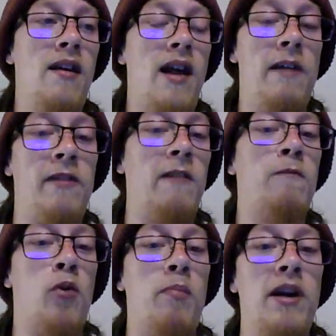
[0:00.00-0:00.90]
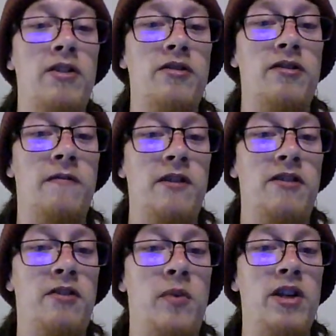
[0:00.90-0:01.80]
I have like 4 pictures of it
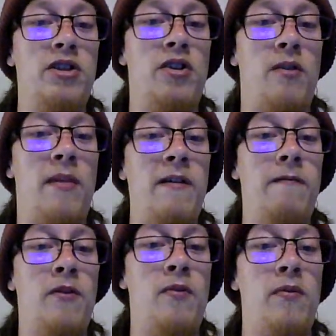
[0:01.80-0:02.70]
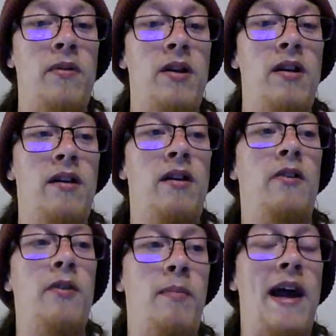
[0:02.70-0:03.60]
squished on my phone
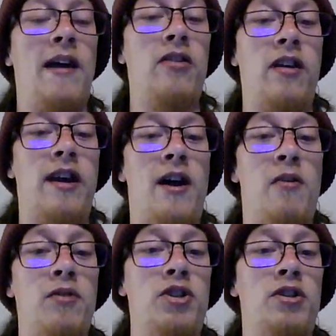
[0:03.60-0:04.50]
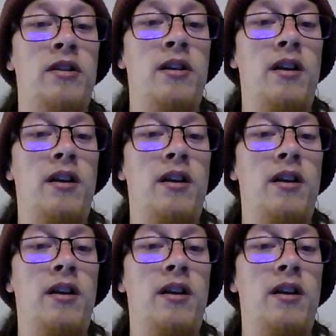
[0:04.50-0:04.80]
on the back of the couch,